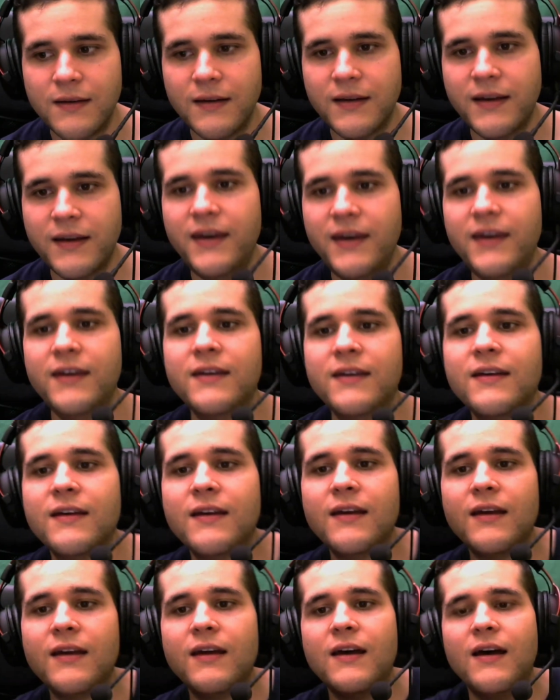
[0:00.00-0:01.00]
Okay.
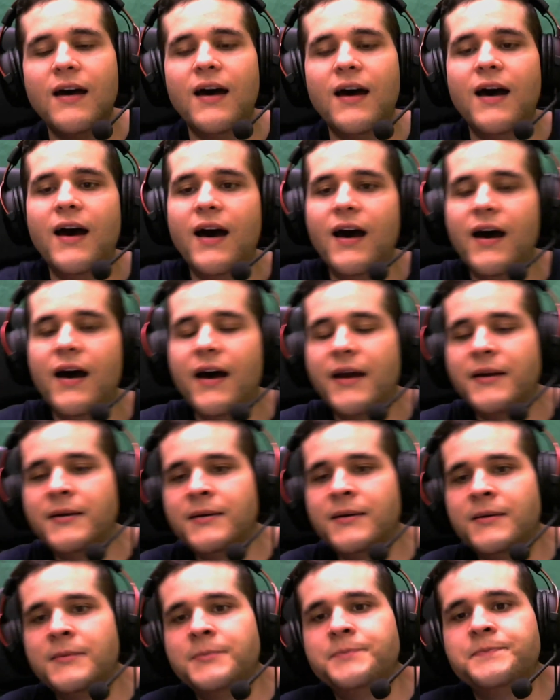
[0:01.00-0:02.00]

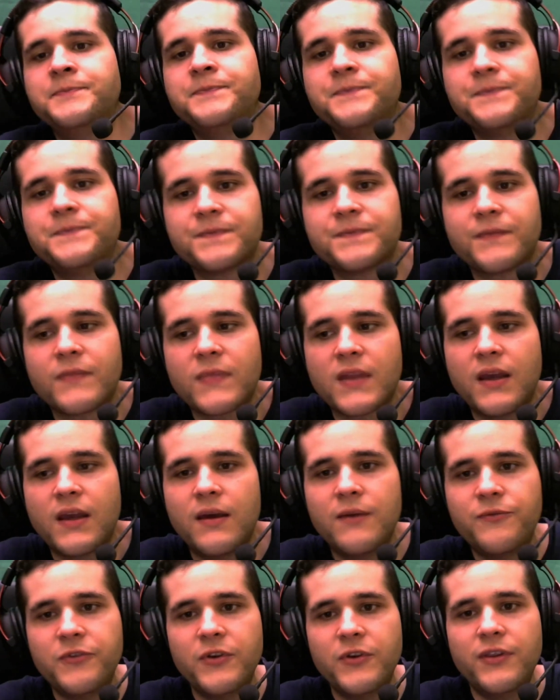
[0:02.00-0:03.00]
And
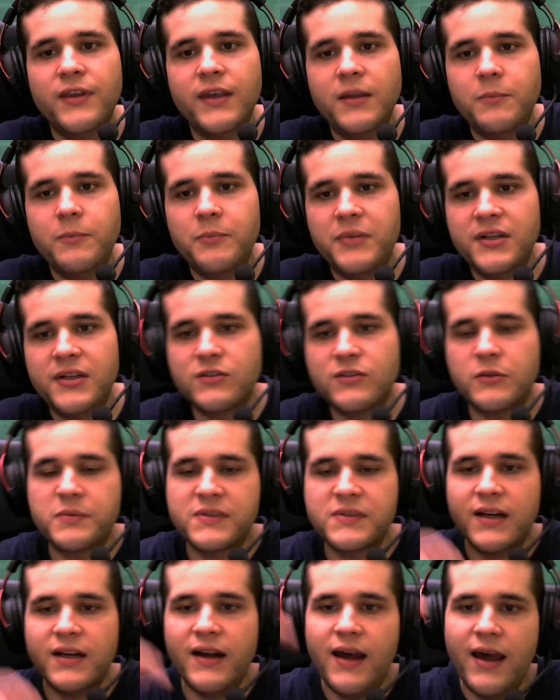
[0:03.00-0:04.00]
if you did, please
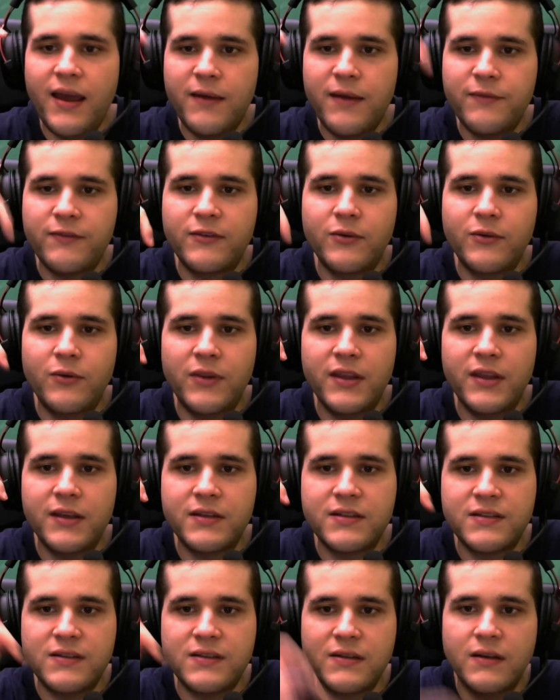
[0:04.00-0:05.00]
subscribe to
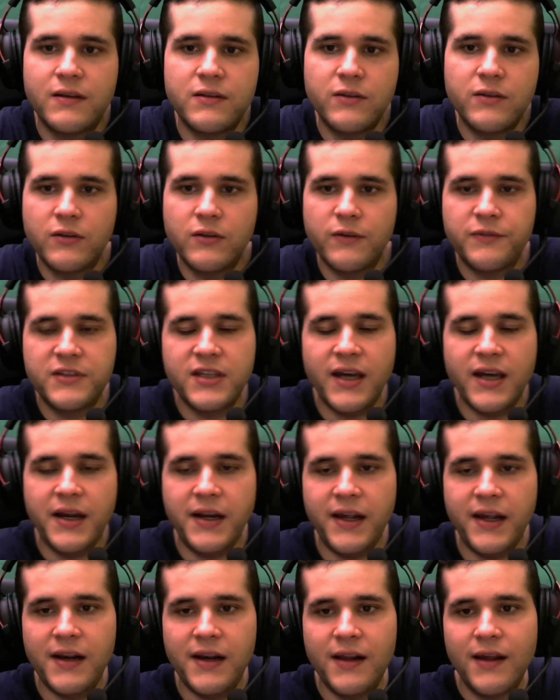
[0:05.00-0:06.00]
this YouTube
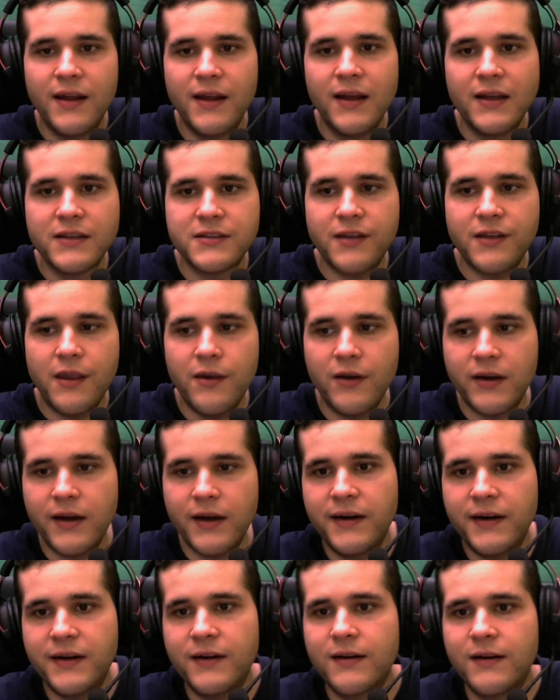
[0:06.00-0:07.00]
channel so you
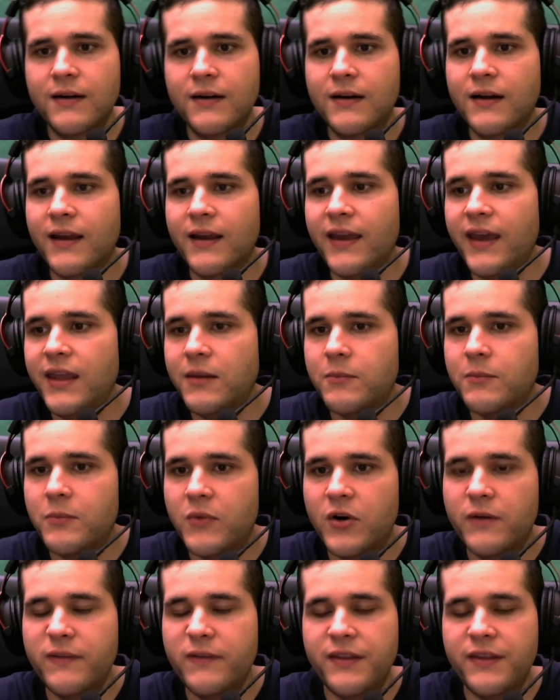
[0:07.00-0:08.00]
can get
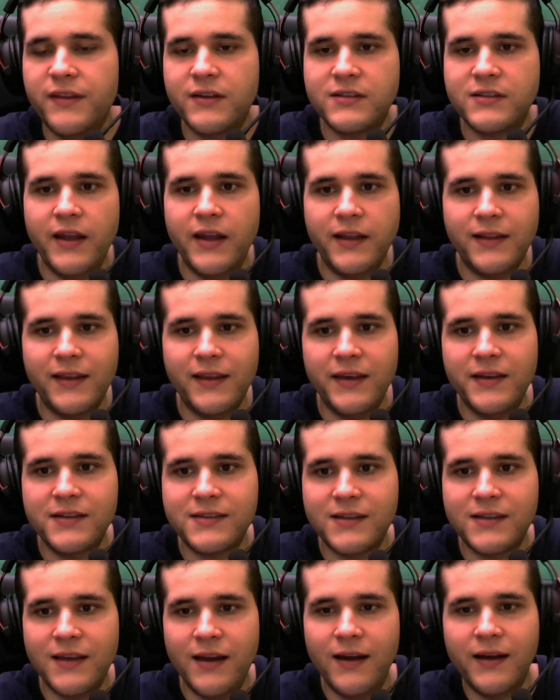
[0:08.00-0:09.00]
more videos like
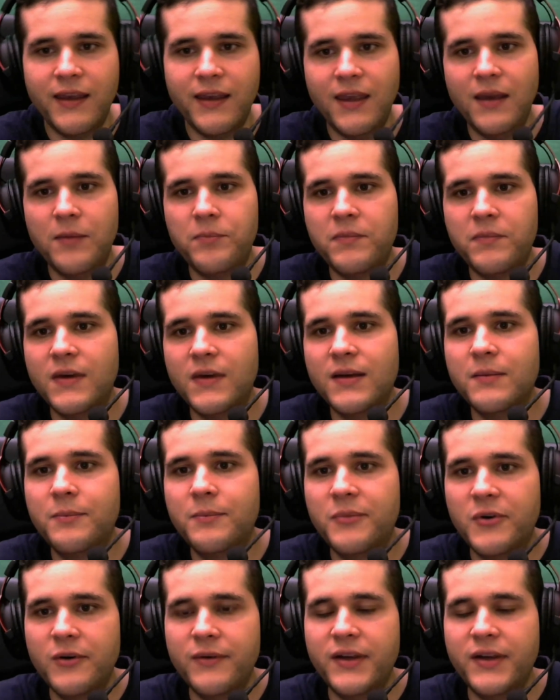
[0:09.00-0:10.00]
this and keep
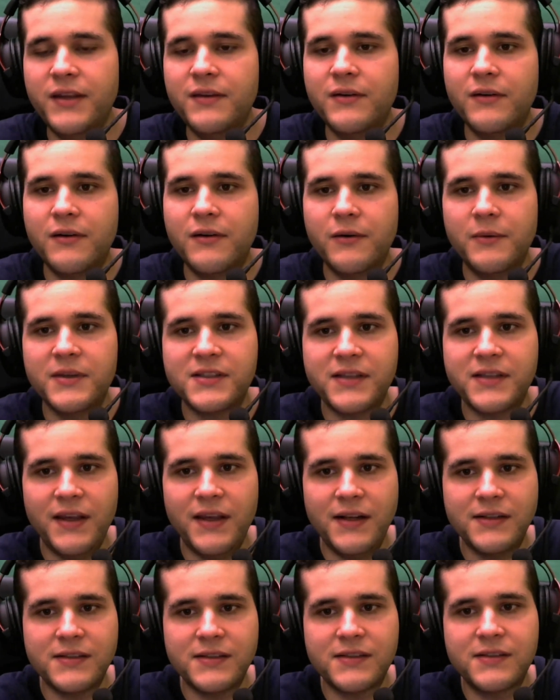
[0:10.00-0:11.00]
improving your Ruby
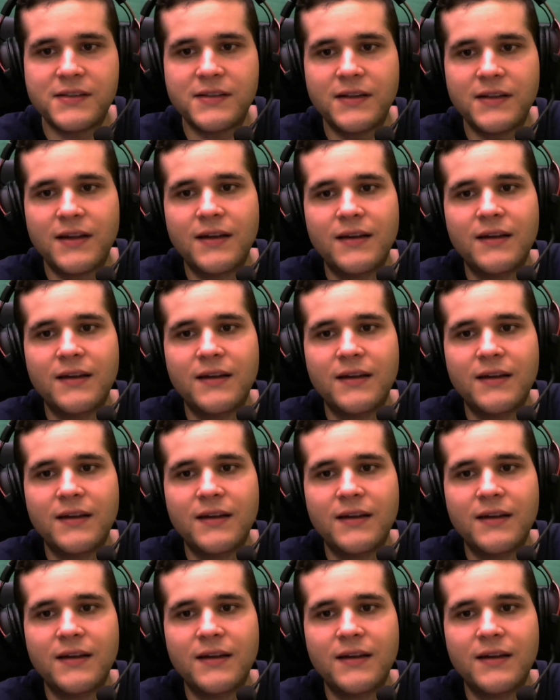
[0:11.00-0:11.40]
skills.